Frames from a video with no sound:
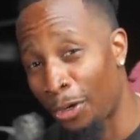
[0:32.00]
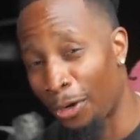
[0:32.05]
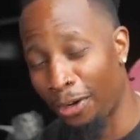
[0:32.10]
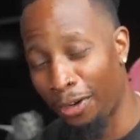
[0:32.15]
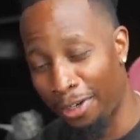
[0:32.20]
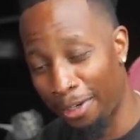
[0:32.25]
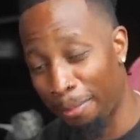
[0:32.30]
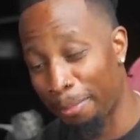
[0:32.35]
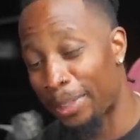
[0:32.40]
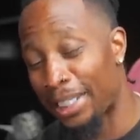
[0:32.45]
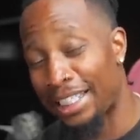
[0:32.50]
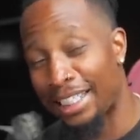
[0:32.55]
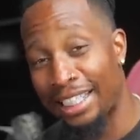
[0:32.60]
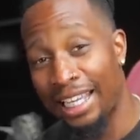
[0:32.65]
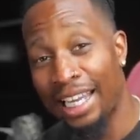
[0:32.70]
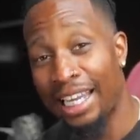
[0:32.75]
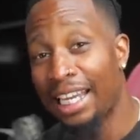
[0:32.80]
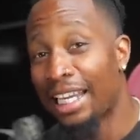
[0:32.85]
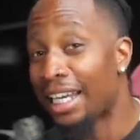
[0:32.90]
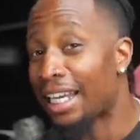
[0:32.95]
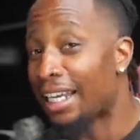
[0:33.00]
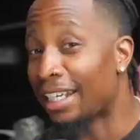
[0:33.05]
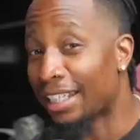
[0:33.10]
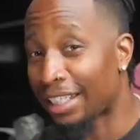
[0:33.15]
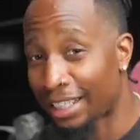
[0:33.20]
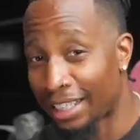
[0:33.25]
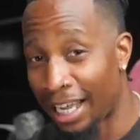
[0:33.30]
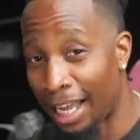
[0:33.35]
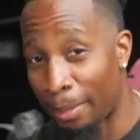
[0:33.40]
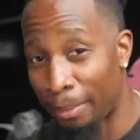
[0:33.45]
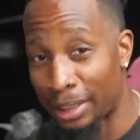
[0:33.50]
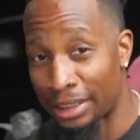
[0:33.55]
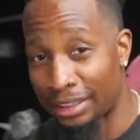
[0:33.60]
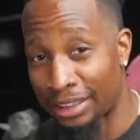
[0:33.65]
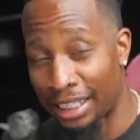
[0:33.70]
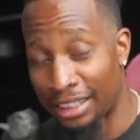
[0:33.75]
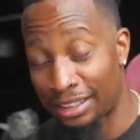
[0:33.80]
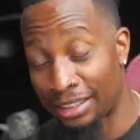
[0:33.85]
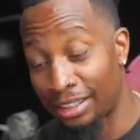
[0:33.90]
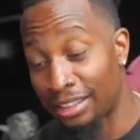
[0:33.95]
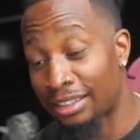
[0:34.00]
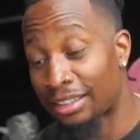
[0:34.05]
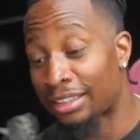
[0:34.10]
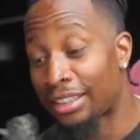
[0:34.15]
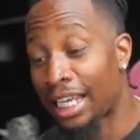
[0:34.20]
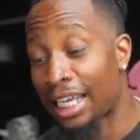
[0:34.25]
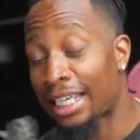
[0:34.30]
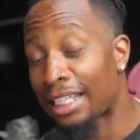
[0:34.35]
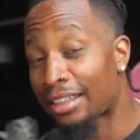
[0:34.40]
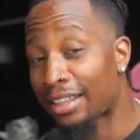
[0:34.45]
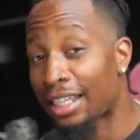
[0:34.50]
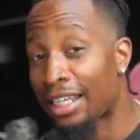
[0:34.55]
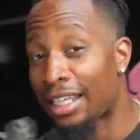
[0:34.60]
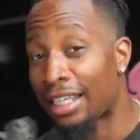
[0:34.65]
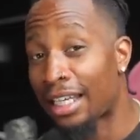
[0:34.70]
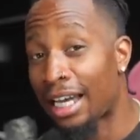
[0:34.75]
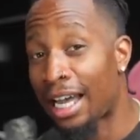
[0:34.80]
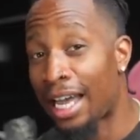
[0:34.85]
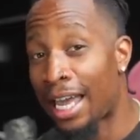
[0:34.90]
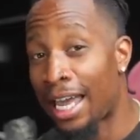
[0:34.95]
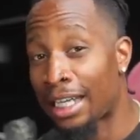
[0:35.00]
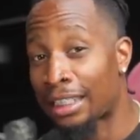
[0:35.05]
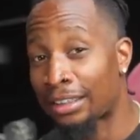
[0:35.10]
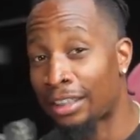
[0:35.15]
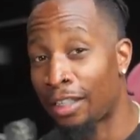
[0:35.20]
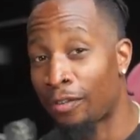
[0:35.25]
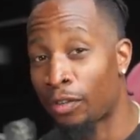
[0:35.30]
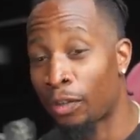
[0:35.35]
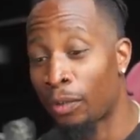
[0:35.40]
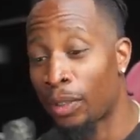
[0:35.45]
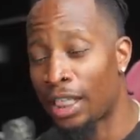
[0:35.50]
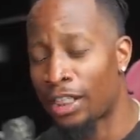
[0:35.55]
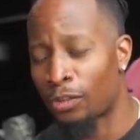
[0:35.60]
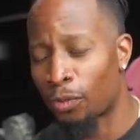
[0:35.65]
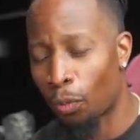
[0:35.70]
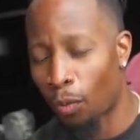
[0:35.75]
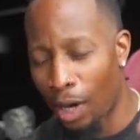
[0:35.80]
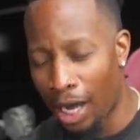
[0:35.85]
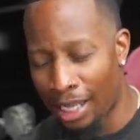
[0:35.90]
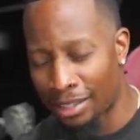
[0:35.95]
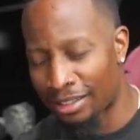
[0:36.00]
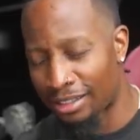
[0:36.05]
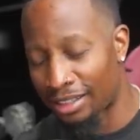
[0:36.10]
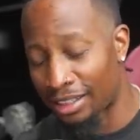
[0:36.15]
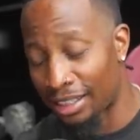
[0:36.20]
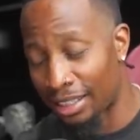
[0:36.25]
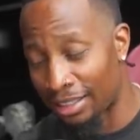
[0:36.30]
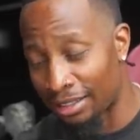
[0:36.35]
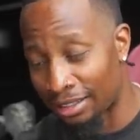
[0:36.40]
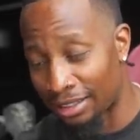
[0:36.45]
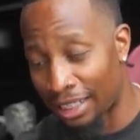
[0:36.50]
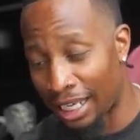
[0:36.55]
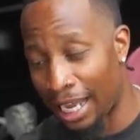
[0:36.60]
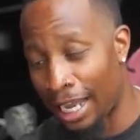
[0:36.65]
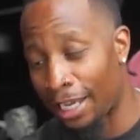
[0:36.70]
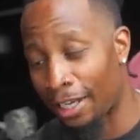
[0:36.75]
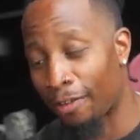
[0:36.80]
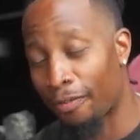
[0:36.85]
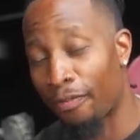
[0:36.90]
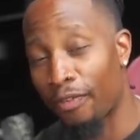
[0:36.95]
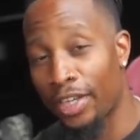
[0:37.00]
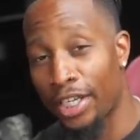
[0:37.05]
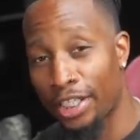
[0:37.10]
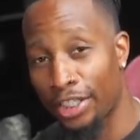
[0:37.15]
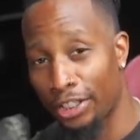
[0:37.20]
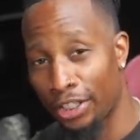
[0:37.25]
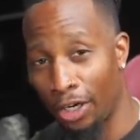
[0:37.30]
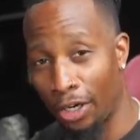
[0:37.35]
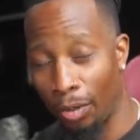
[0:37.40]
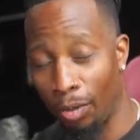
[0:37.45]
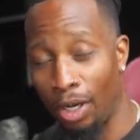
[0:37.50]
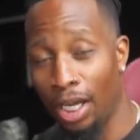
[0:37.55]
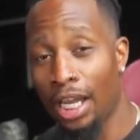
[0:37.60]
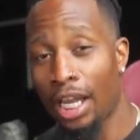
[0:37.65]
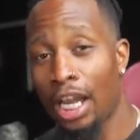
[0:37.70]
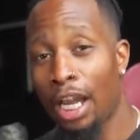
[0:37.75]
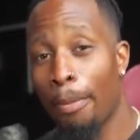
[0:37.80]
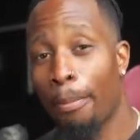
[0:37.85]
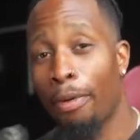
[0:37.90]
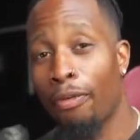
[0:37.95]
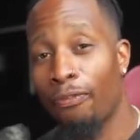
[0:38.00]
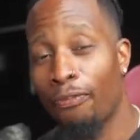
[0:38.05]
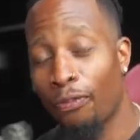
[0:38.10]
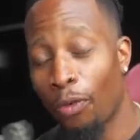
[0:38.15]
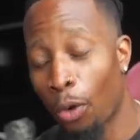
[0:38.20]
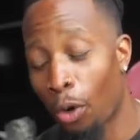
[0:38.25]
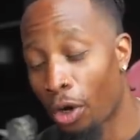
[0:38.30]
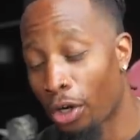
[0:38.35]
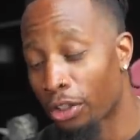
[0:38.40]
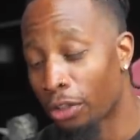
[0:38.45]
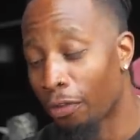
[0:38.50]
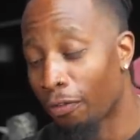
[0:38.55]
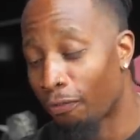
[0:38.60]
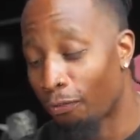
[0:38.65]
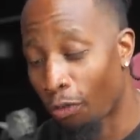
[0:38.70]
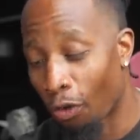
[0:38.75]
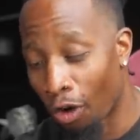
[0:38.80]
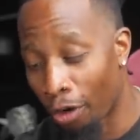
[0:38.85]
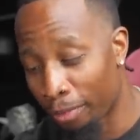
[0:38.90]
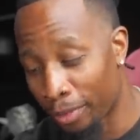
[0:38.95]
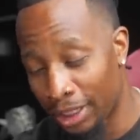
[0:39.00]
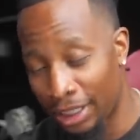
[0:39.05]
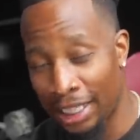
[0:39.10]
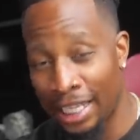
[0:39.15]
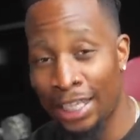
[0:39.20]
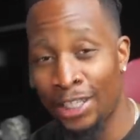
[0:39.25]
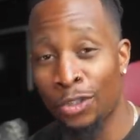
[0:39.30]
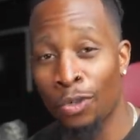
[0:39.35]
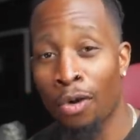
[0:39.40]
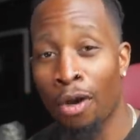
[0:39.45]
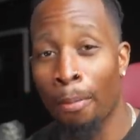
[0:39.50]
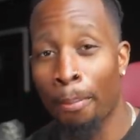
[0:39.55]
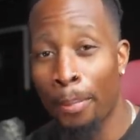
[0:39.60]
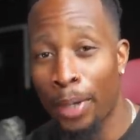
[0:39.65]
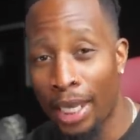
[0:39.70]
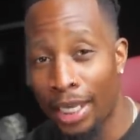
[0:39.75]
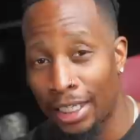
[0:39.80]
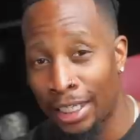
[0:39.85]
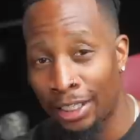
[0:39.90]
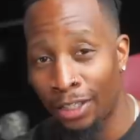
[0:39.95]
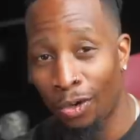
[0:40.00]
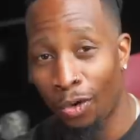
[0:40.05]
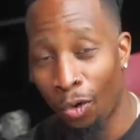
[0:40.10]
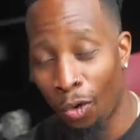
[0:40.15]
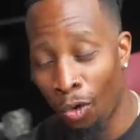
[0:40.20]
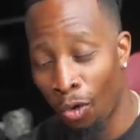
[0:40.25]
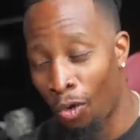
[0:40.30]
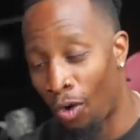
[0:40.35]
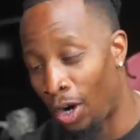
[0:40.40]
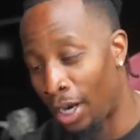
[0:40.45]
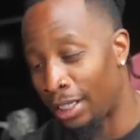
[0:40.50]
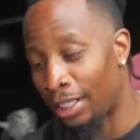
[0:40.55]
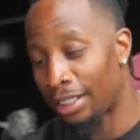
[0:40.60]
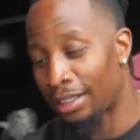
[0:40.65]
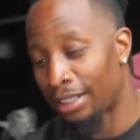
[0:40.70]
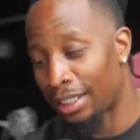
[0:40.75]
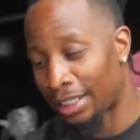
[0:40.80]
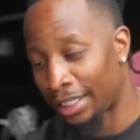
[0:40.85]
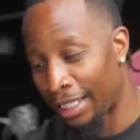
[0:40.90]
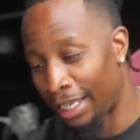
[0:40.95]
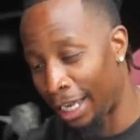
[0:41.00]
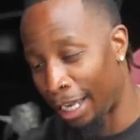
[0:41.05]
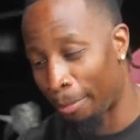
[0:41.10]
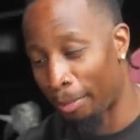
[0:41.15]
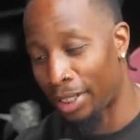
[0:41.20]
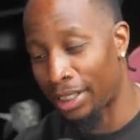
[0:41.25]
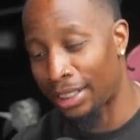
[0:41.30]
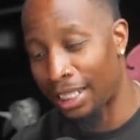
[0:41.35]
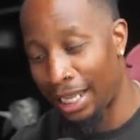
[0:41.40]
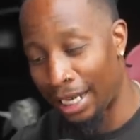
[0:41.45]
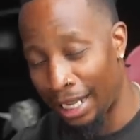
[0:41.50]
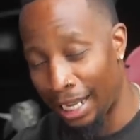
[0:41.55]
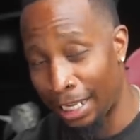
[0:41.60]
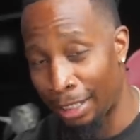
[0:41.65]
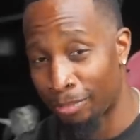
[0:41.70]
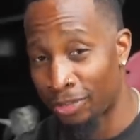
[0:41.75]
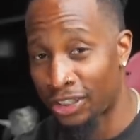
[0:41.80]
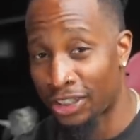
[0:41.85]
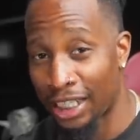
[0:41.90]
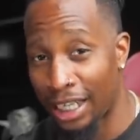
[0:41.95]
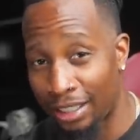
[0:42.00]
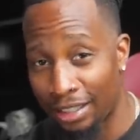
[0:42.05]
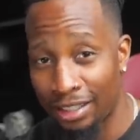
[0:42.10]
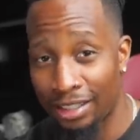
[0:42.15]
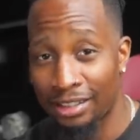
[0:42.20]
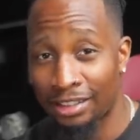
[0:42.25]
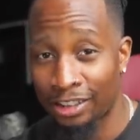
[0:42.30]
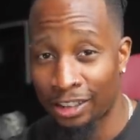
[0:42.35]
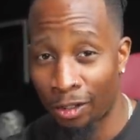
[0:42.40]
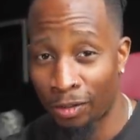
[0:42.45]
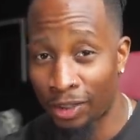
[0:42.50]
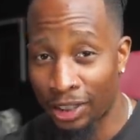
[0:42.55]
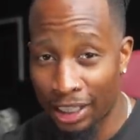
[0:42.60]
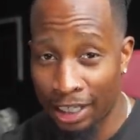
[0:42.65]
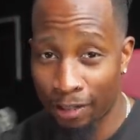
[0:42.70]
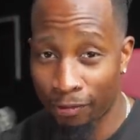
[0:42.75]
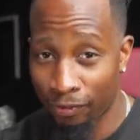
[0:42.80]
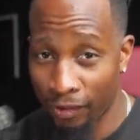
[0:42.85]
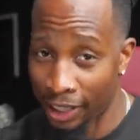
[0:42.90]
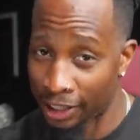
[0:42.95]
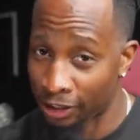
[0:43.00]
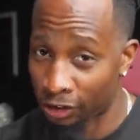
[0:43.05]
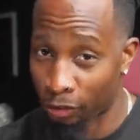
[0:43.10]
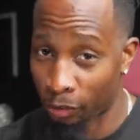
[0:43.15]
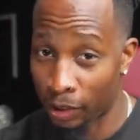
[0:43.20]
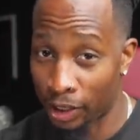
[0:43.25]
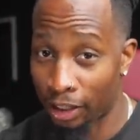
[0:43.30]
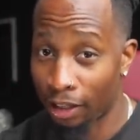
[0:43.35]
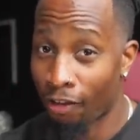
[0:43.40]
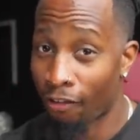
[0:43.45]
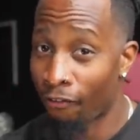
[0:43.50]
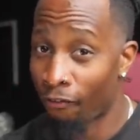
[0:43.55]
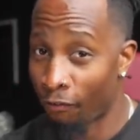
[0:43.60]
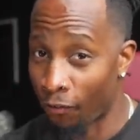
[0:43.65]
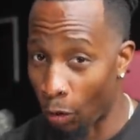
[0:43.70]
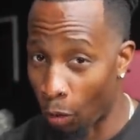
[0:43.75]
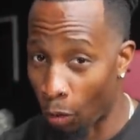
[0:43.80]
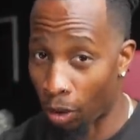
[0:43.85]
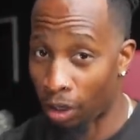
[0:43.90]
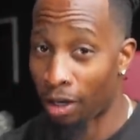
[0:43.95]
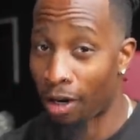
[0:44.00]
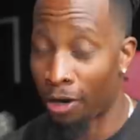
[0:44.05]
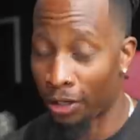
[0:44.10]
on me in the comment section. The second thing I ask of you is watch the entire video before you formulate your opinion on the camera that I am selling the Sony FX3 4.